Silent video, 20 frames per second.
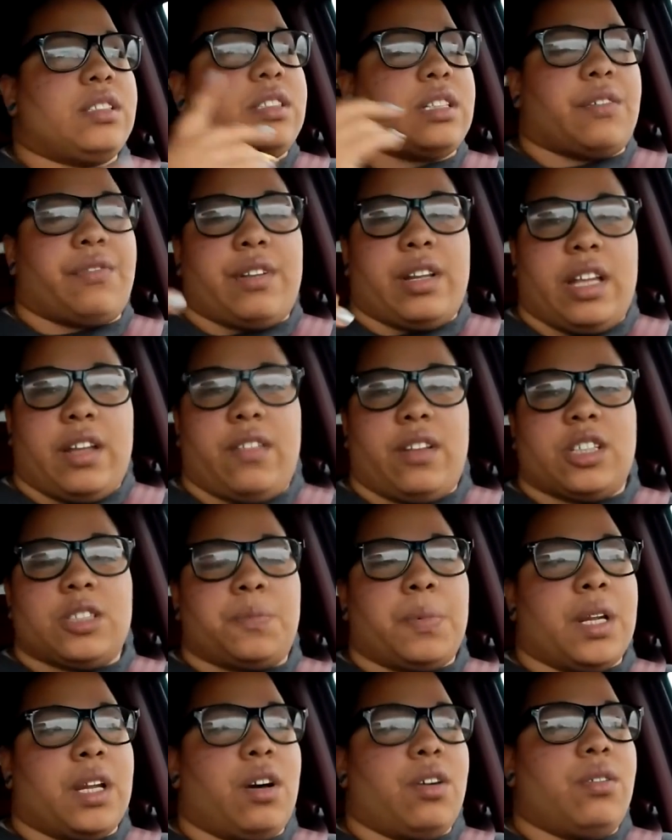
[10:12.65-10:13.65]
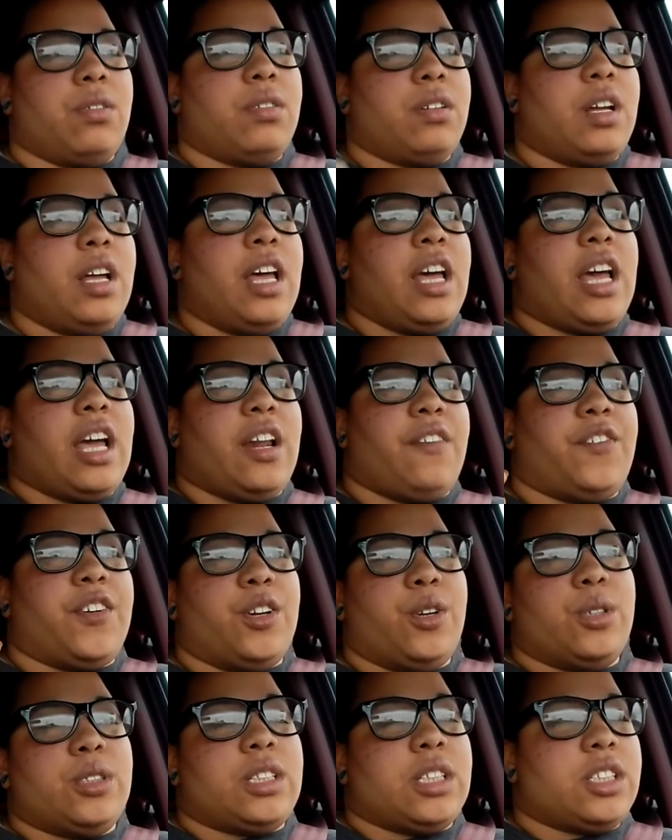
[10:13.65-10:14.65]
definitely leave those below. If
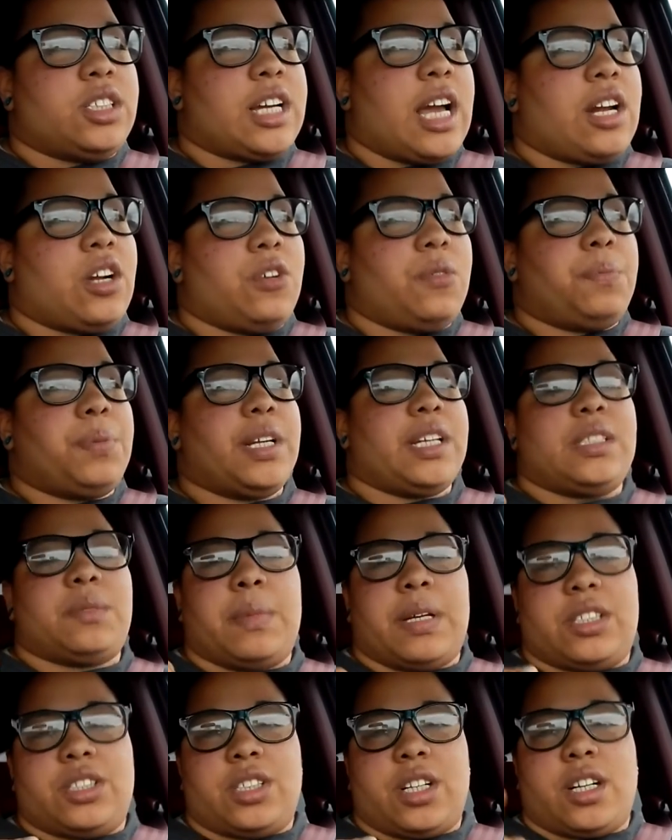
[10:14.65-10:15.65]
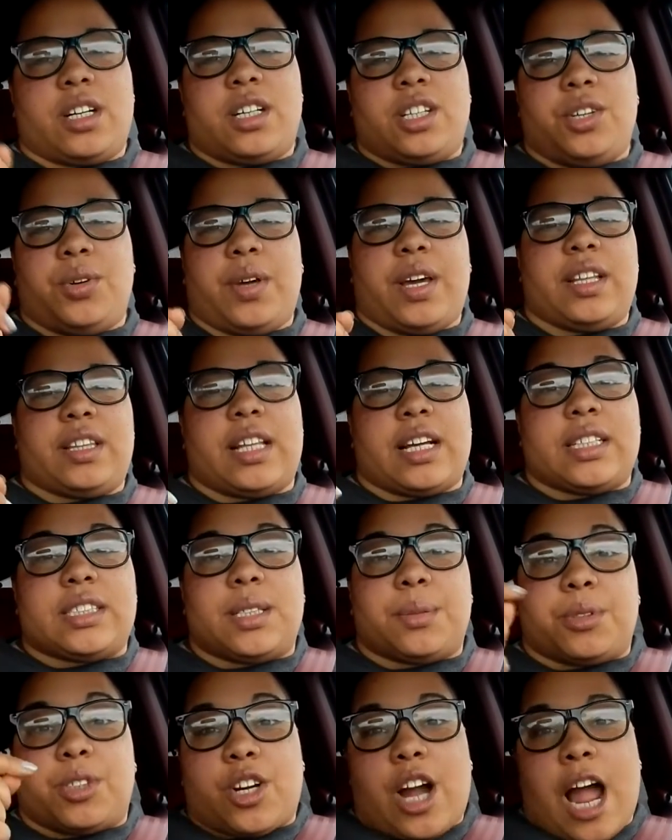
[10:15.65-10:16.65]
you're new to the channel, please make sure you hit that
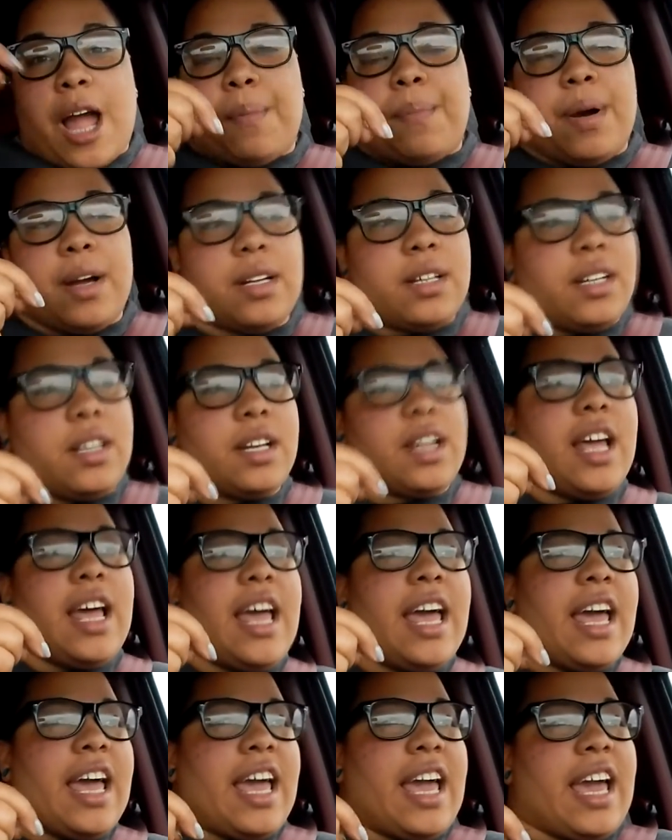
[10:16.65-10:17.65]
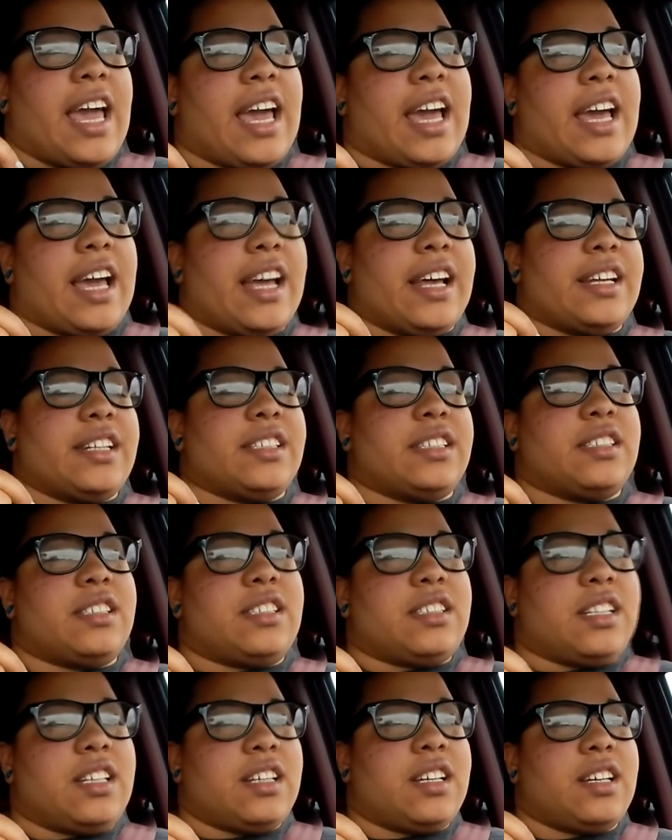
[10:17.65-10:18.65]
subscribe button.
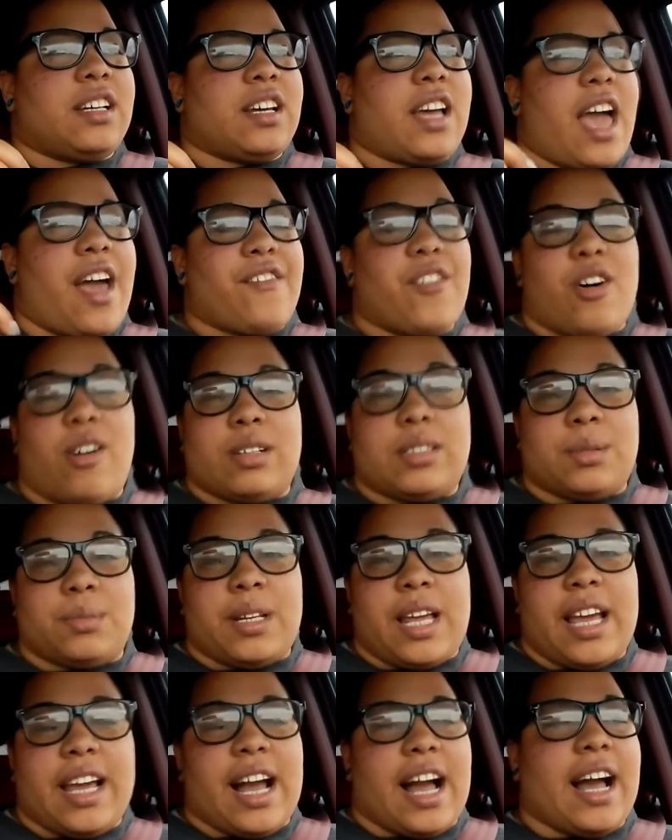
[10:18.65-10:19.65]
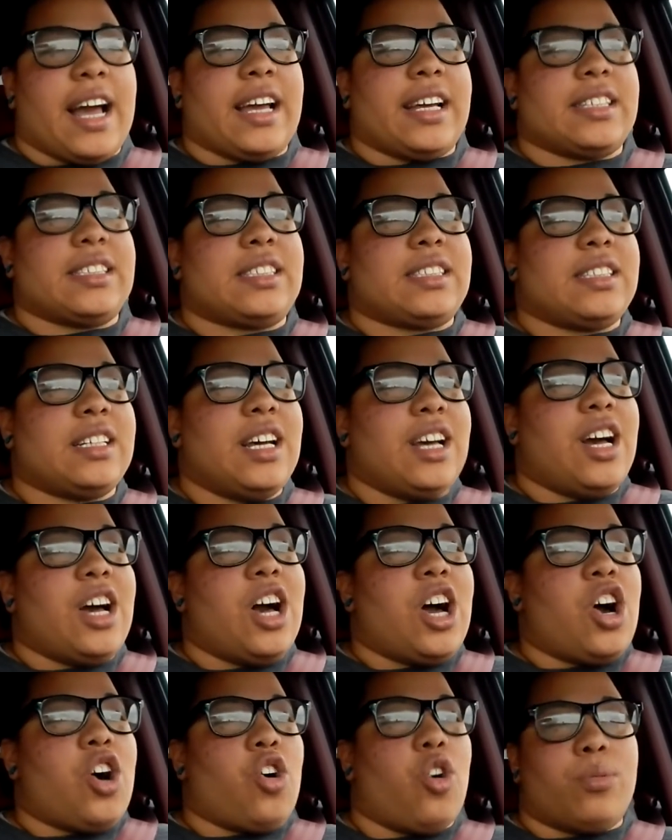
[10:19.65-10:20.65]
And have an awesome day, guys.
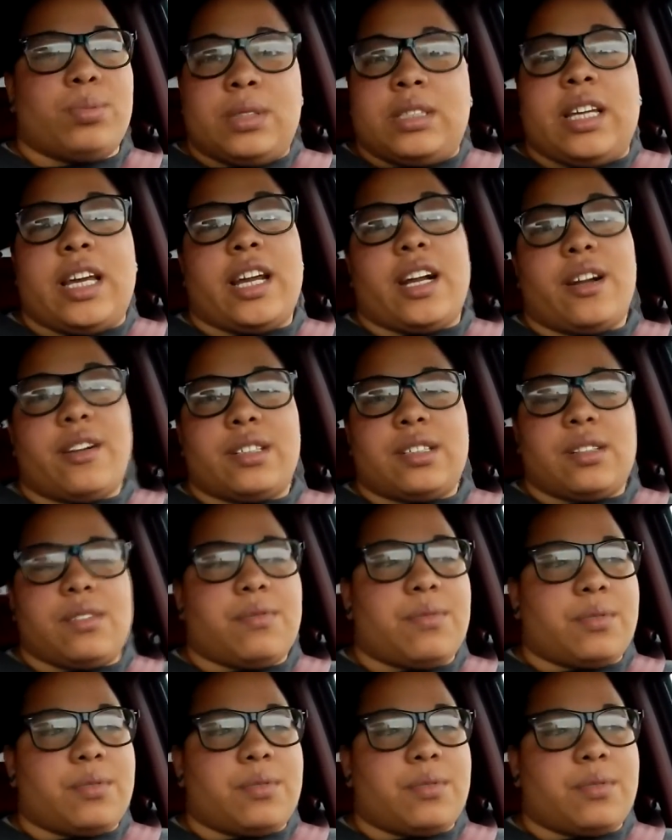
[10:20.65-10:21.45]
Hope to hear